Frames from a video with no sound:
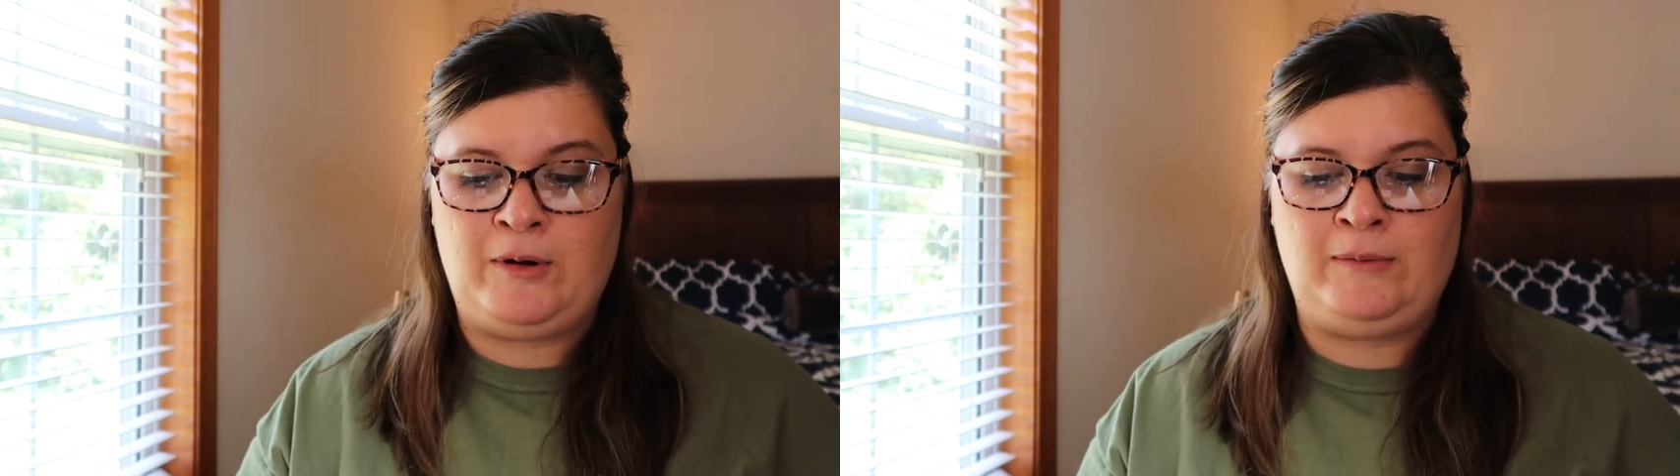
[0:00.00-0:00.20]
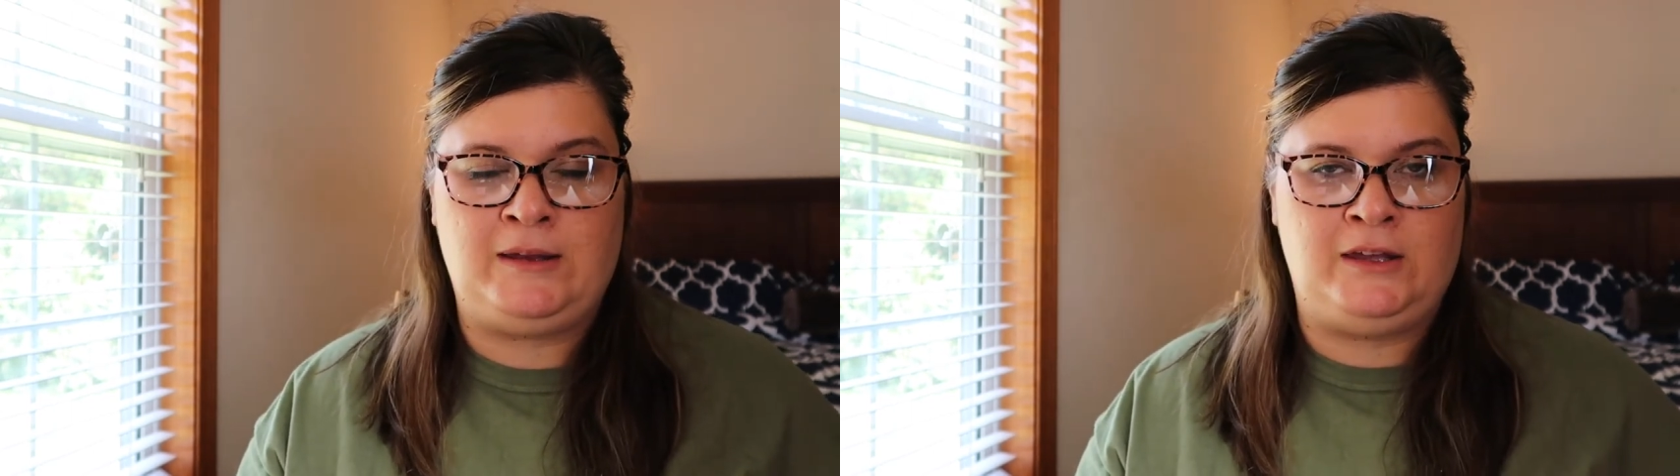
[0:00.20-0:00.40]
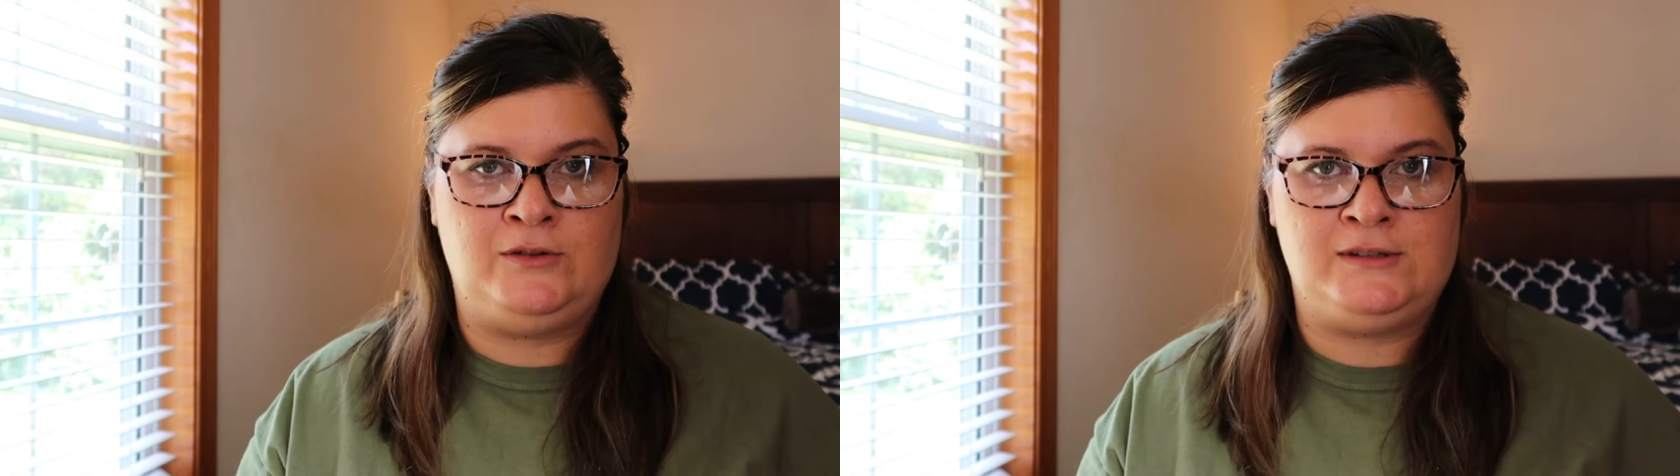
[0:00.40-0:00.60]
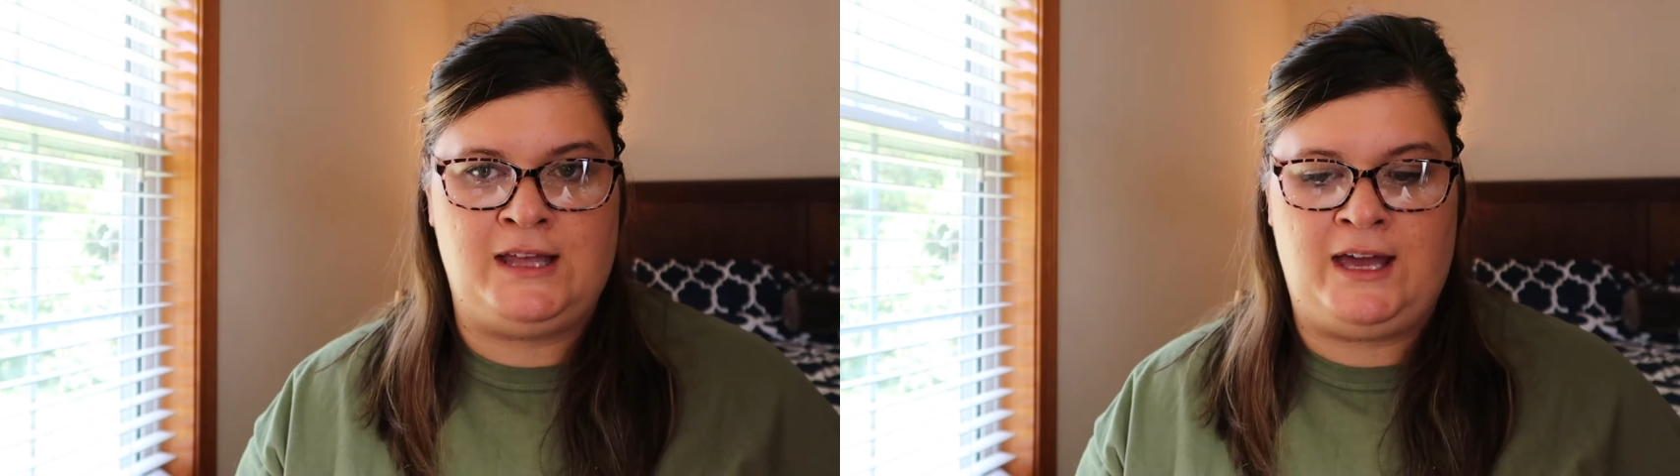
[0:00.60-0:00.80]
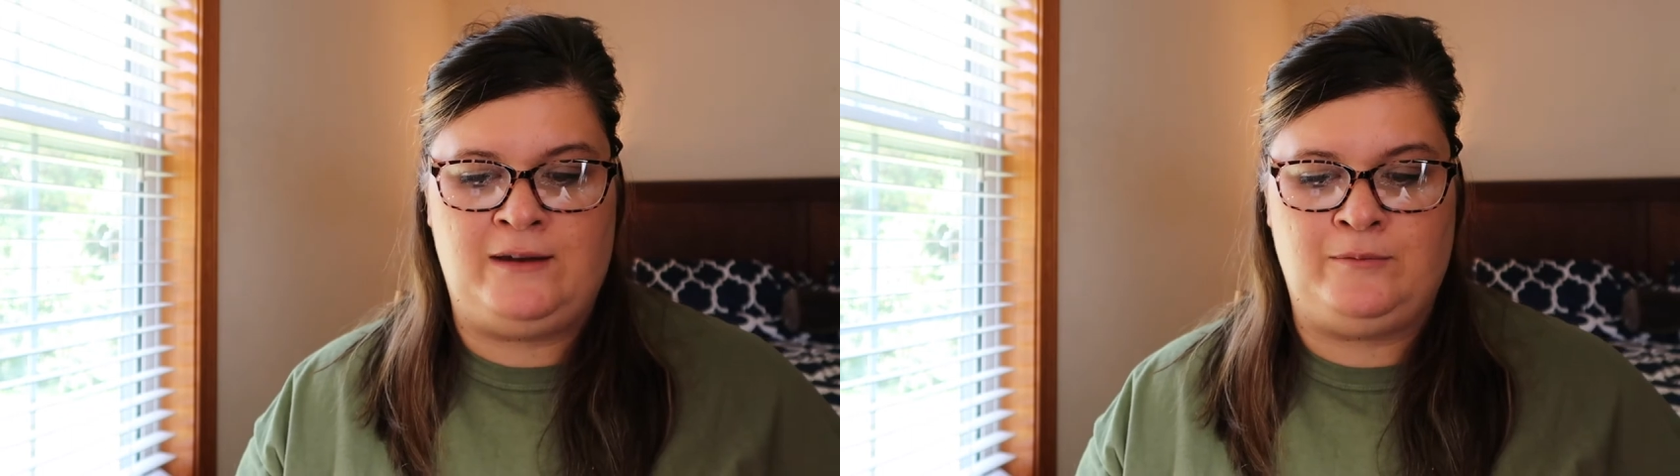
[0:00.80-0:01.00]
probably use
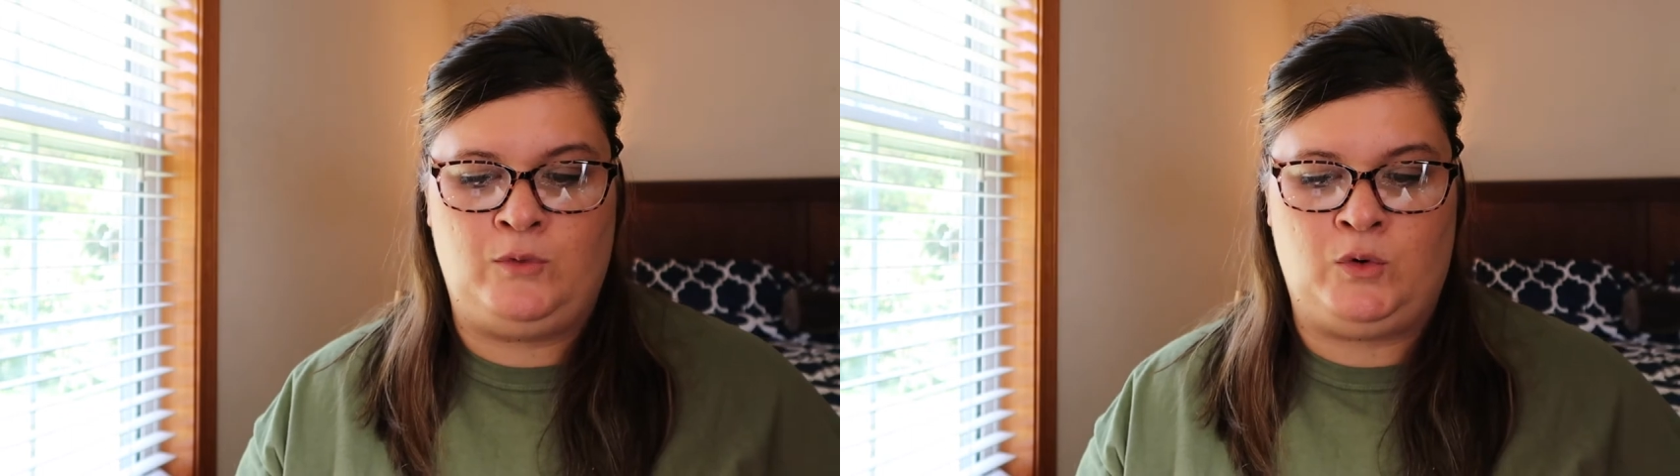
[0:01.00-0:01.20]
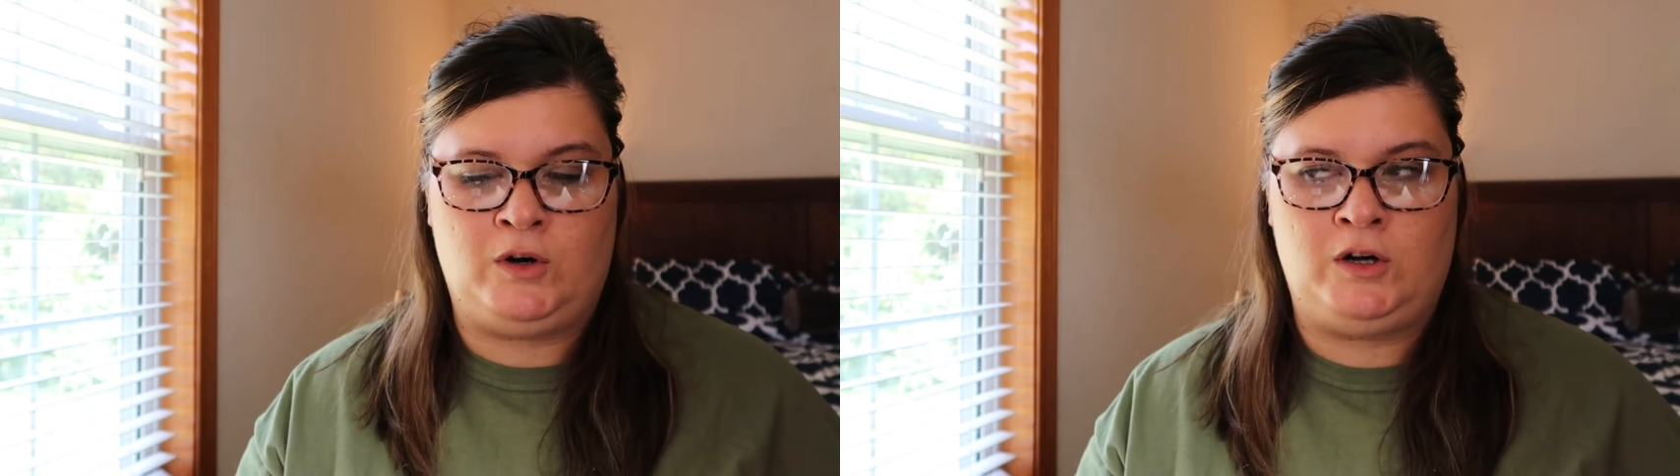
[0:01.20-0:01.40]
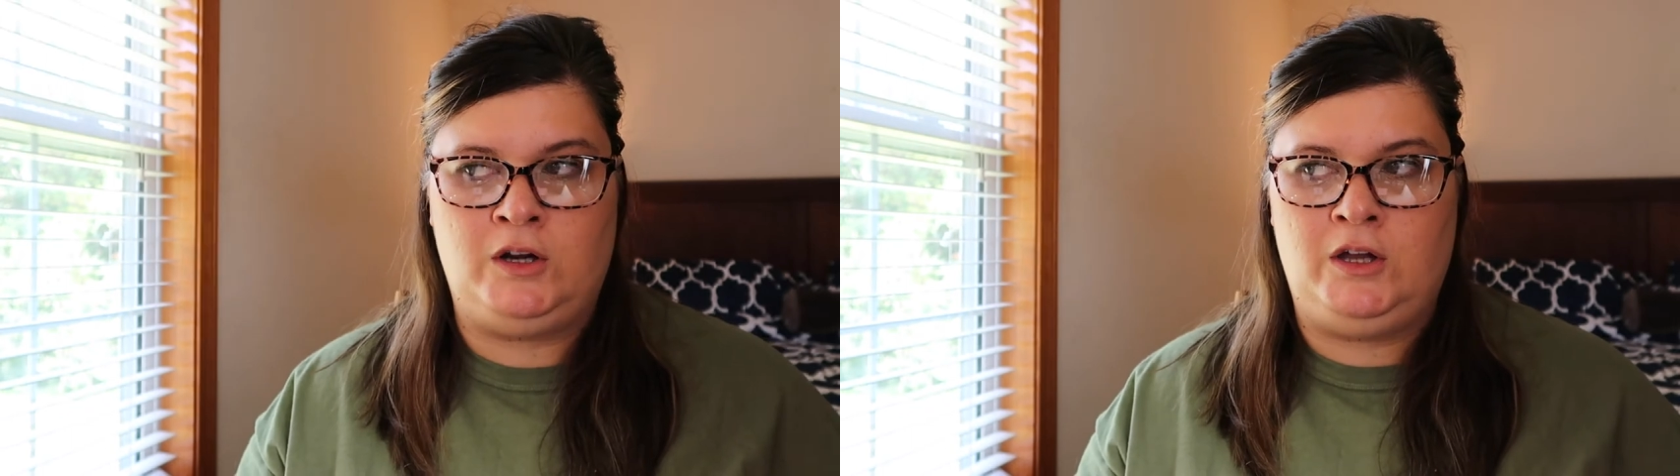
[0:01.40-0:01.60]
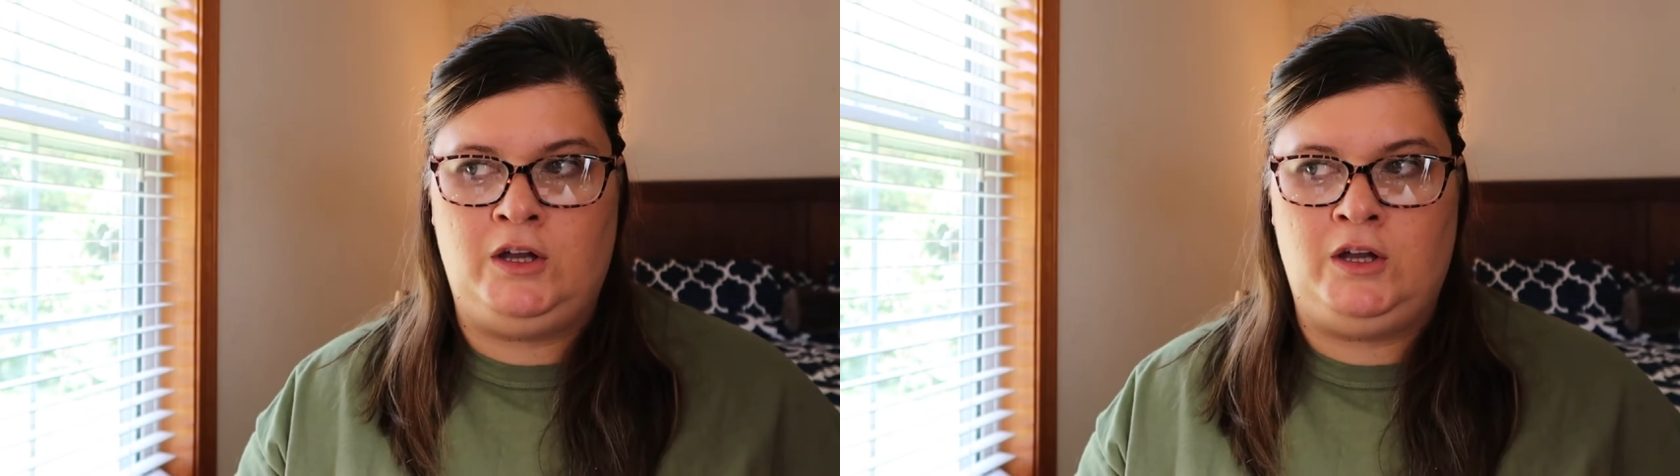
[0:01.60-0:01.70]
that more